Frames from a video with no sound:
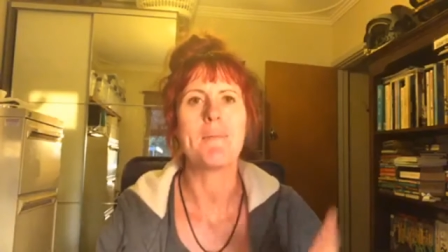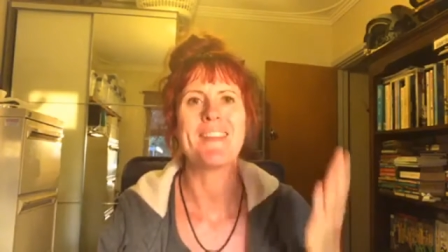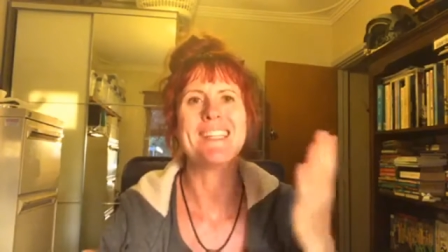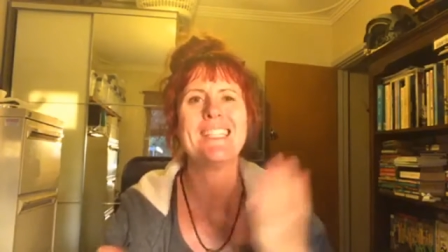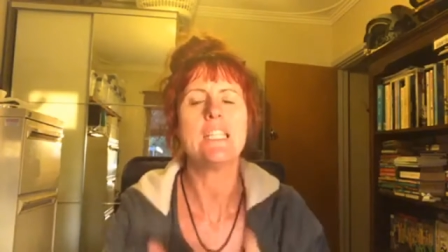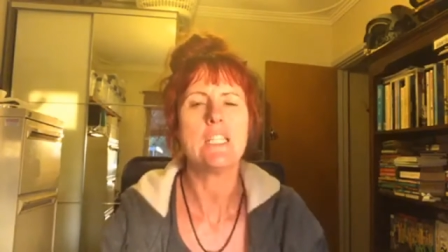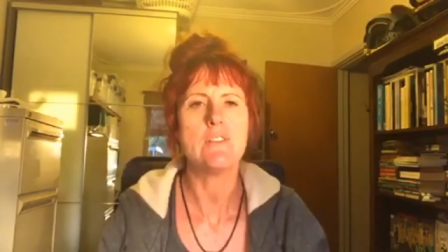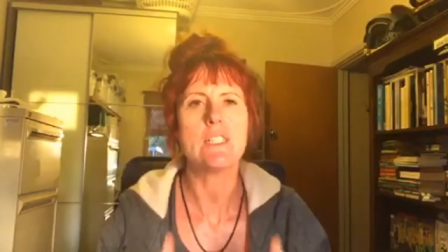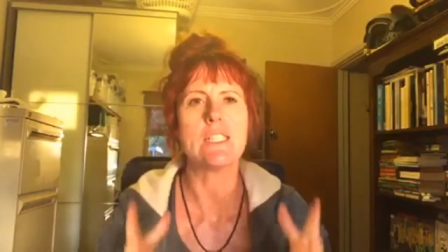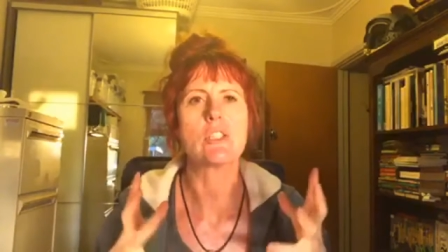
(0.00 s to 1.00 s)
And then, oh,
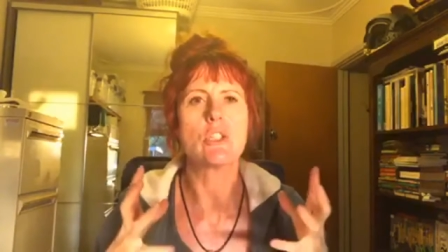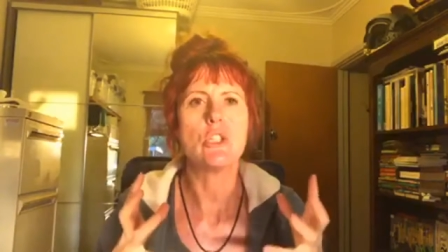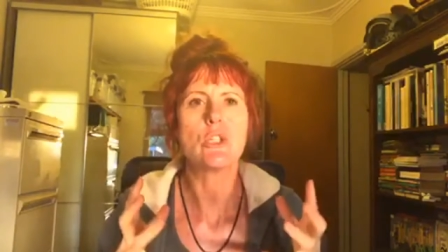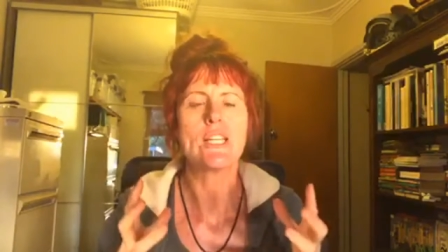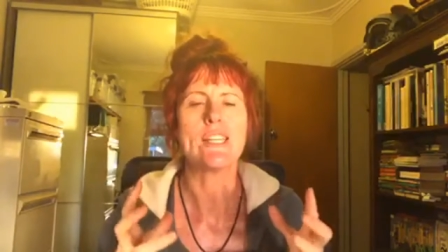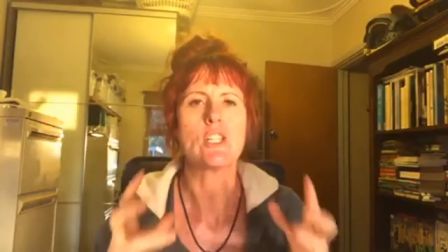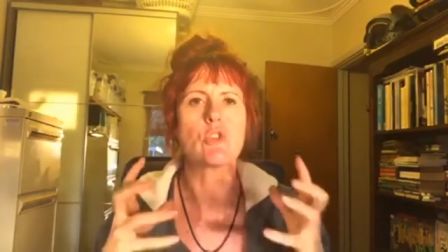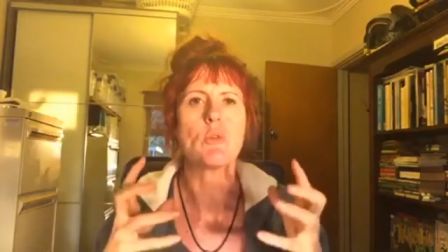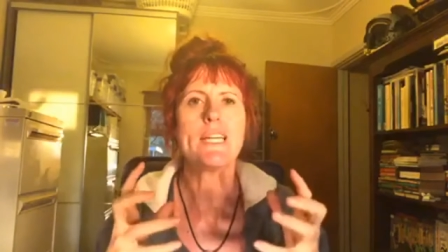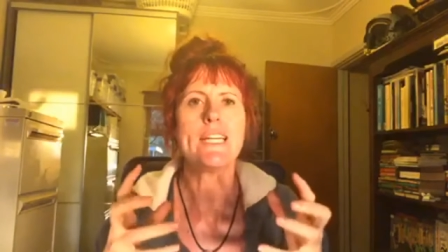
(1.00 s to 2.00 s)
very slowly that
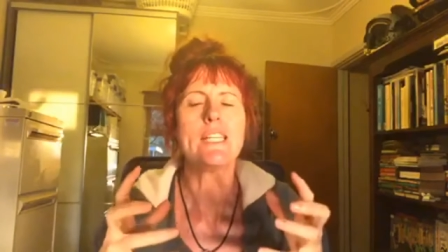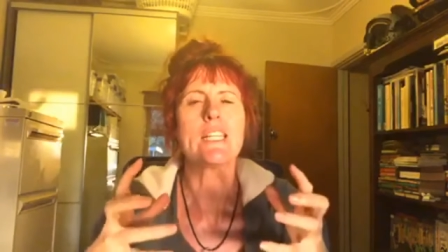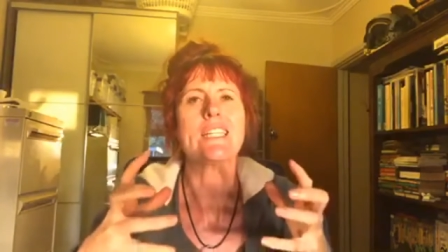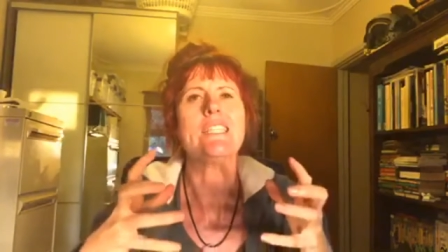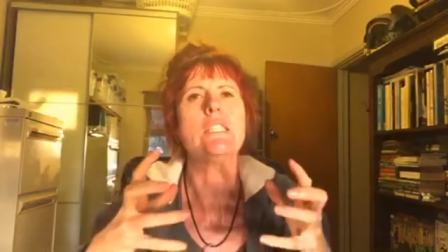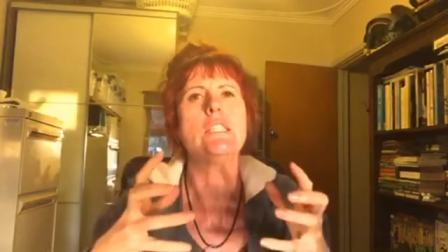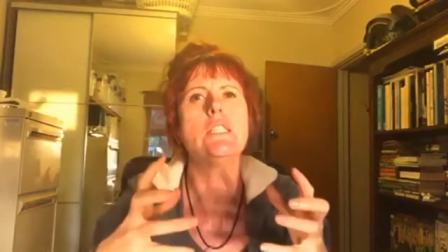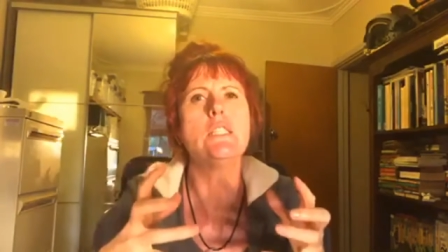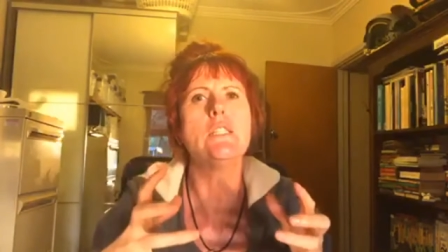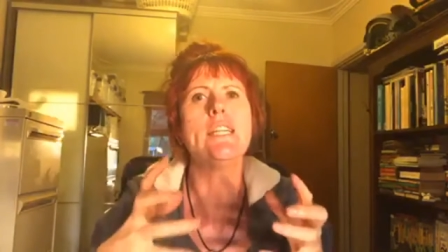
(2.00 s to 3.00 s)
train kind of
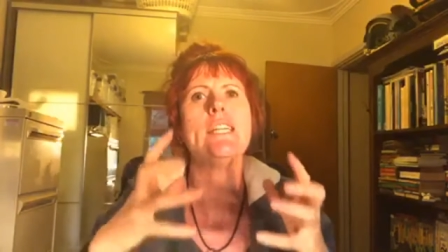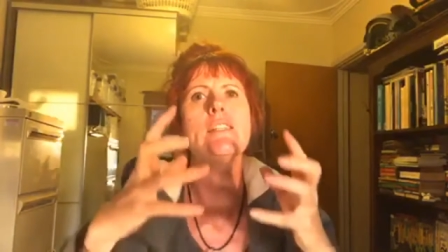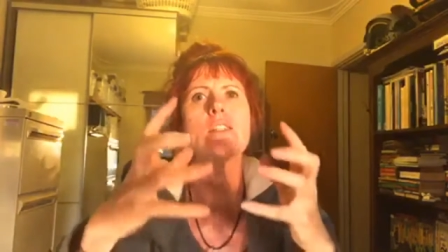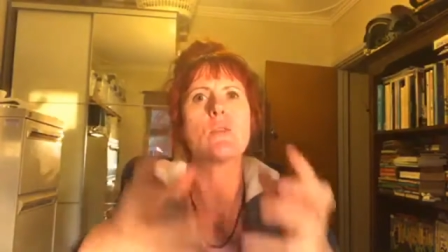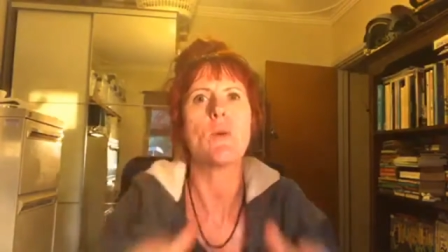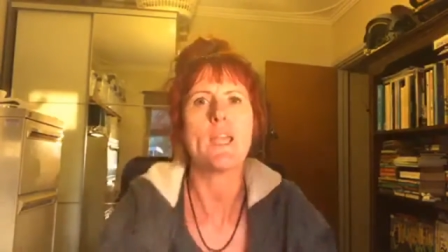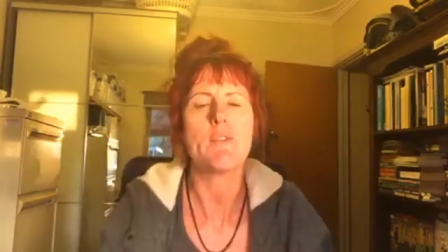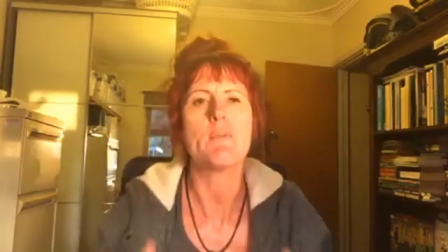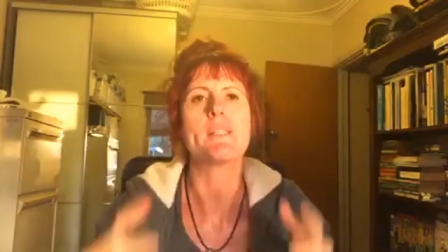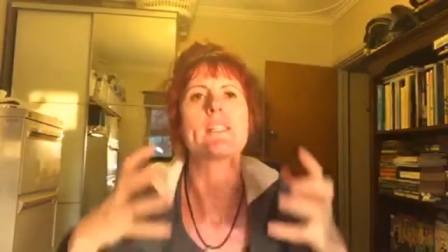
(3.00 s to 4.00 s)
oh, eases away
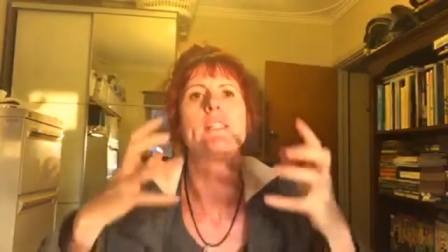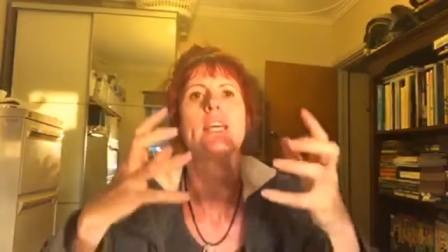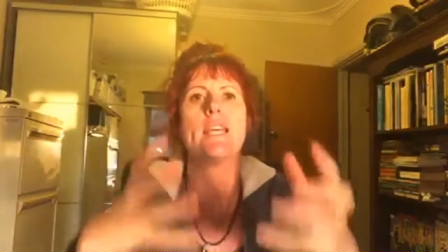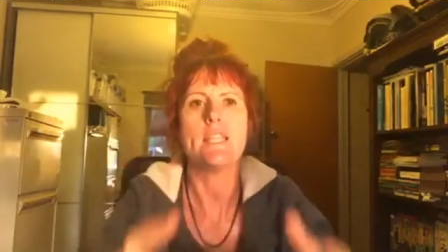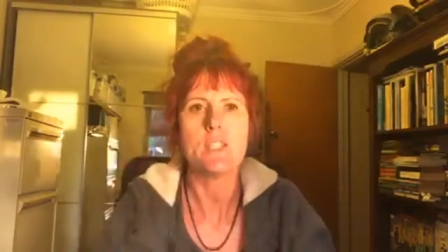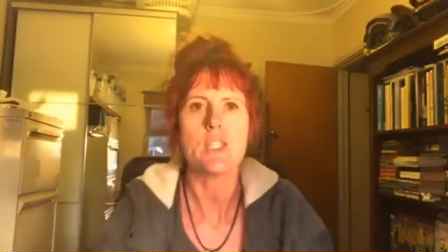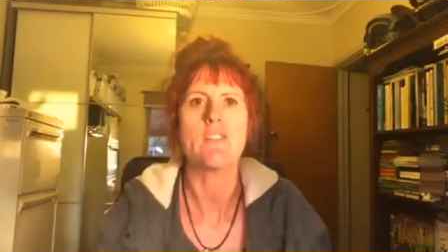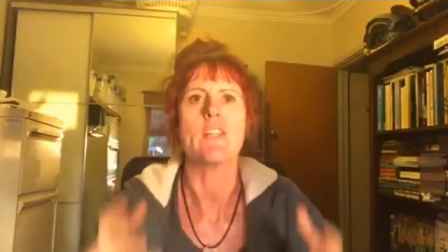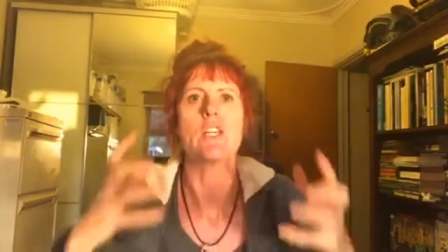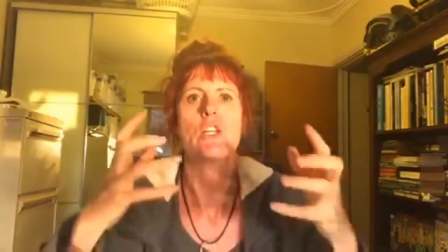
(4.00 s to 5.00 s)
from the station and
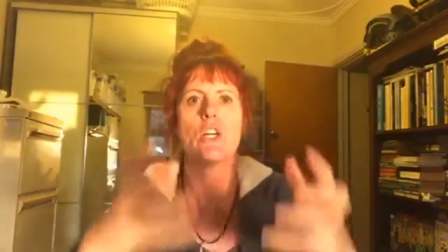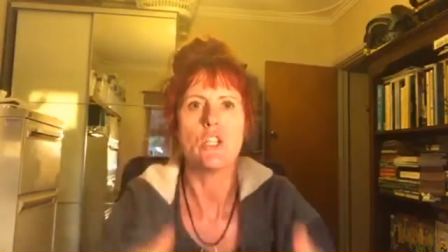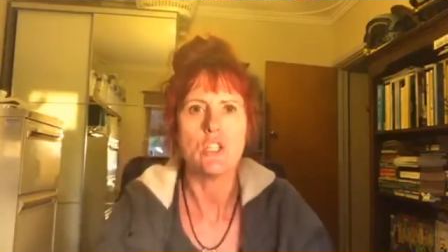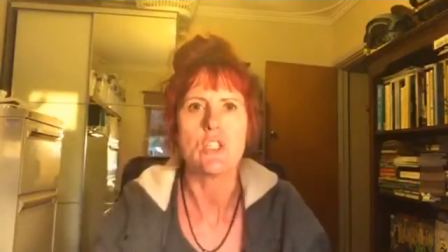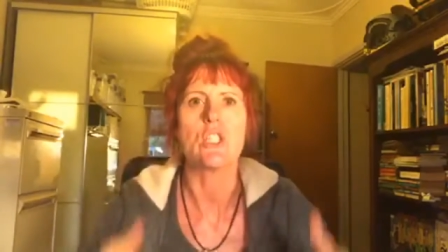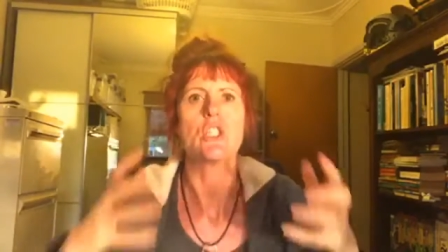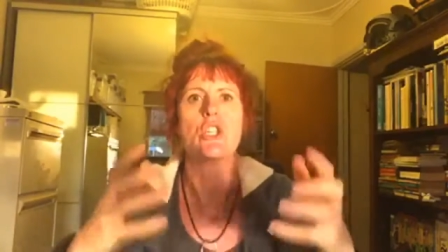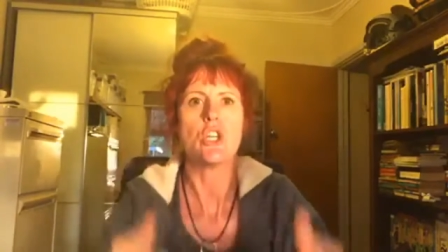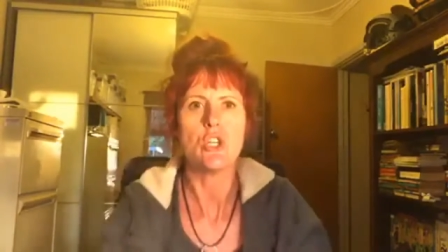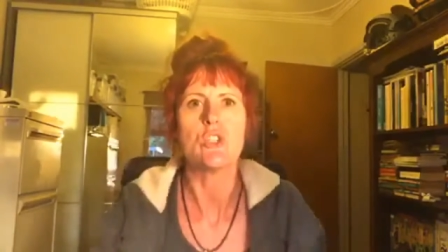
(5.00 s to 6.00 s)
then it goes and it
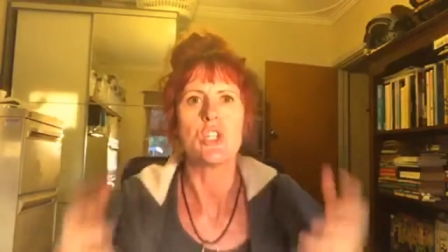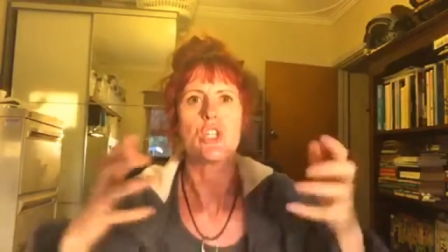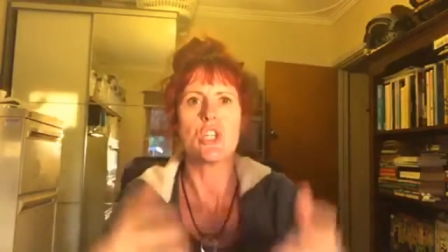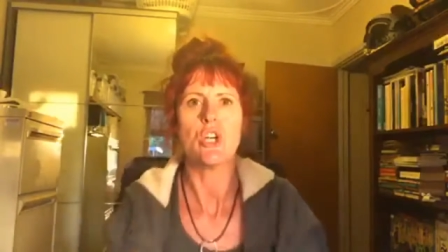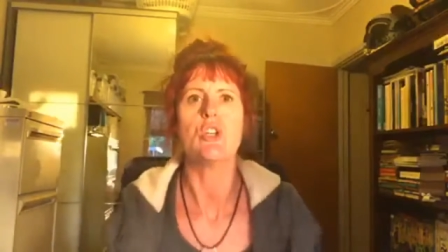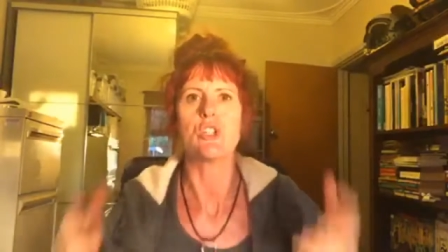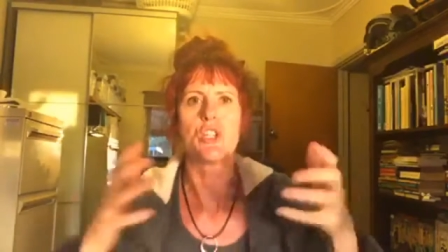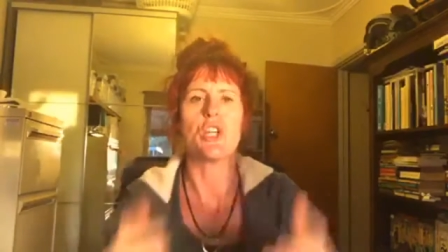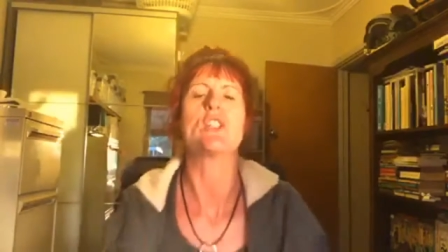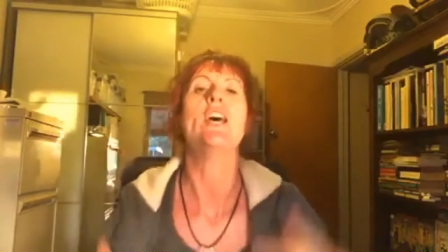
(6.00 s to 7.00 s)
goes and it goes and
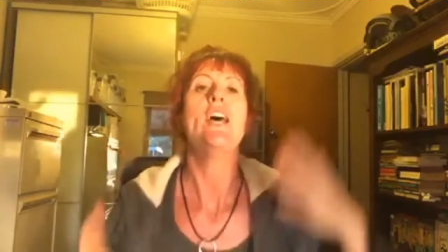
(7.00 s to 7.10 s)
goes.